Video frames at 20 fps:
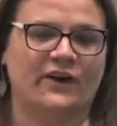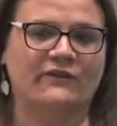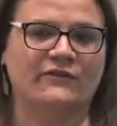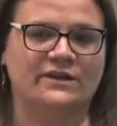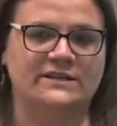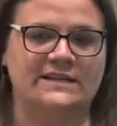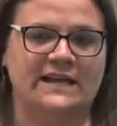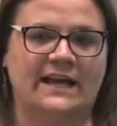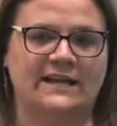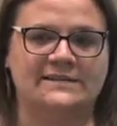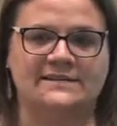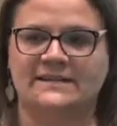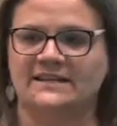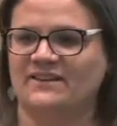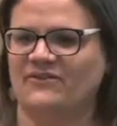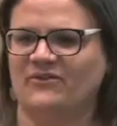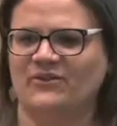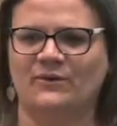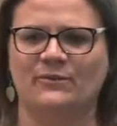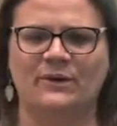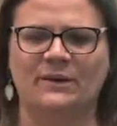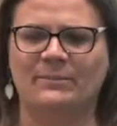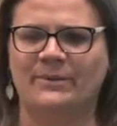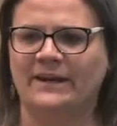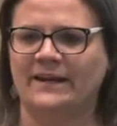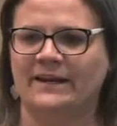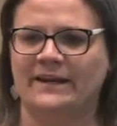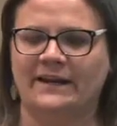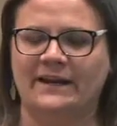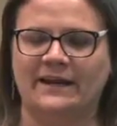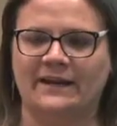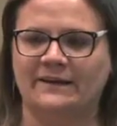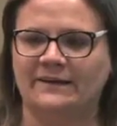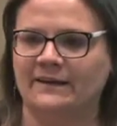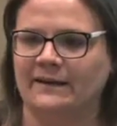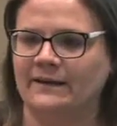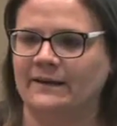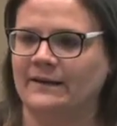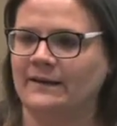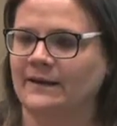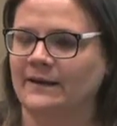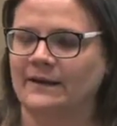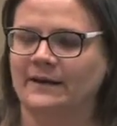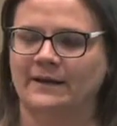every test and if we repeated it, the